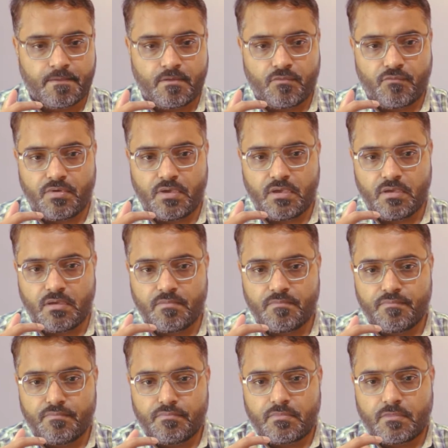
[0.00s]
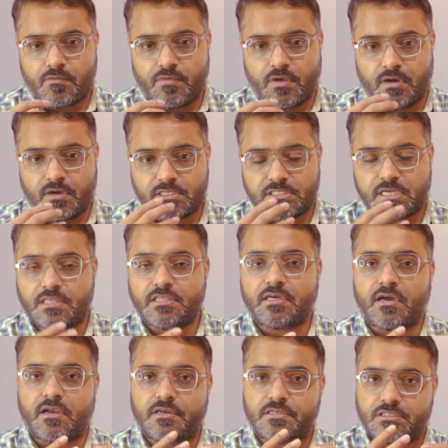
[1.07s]
We understand the
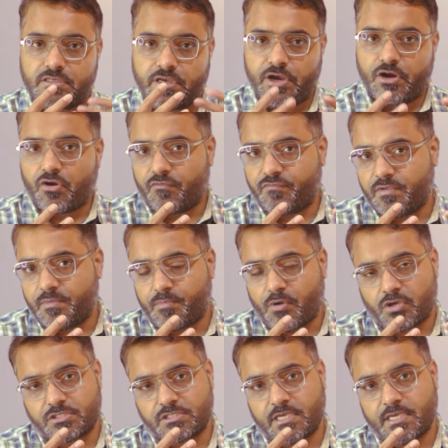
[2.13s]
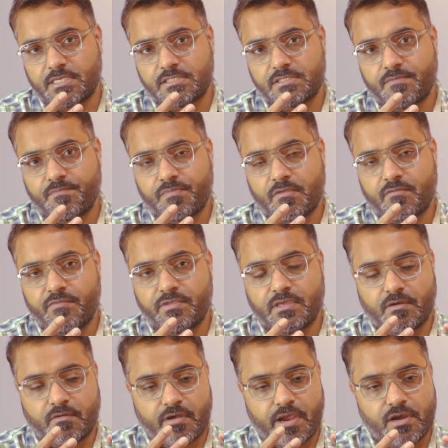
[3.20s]
current state of the process. We
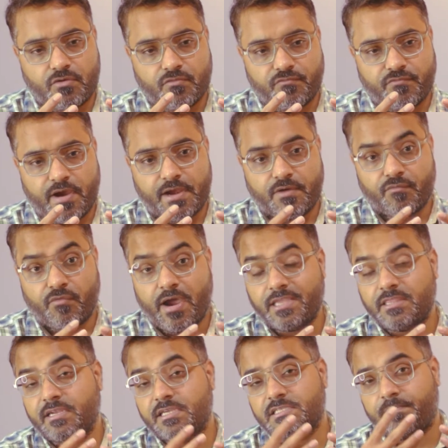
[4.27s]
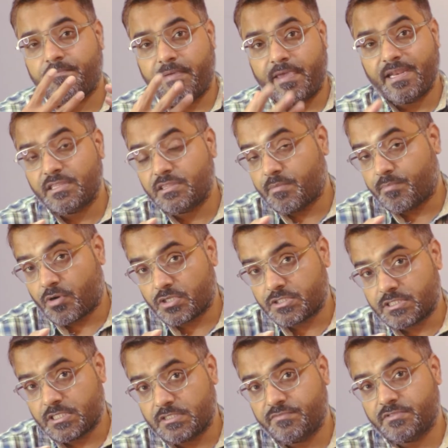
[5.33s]
then try to find why there is a pain in the
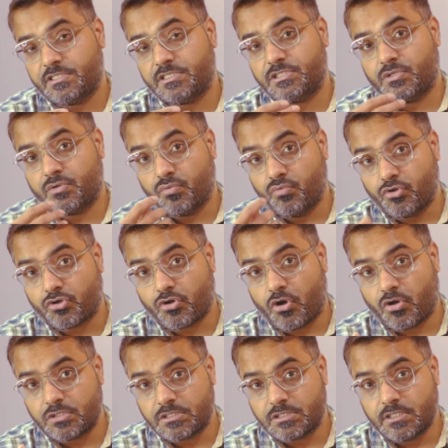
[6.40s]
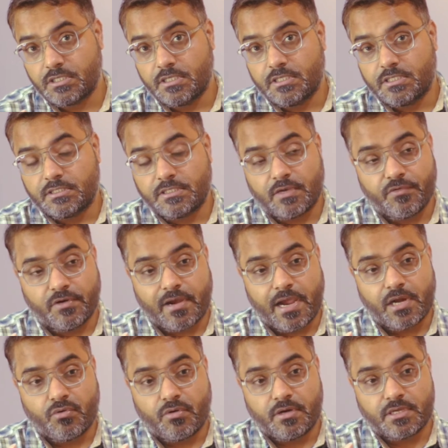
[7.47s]
process, which is the root cause. Then we try
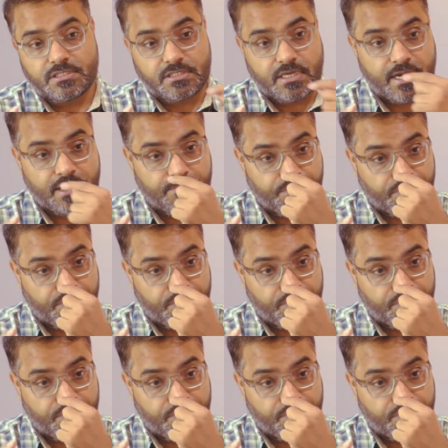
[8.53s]
to understand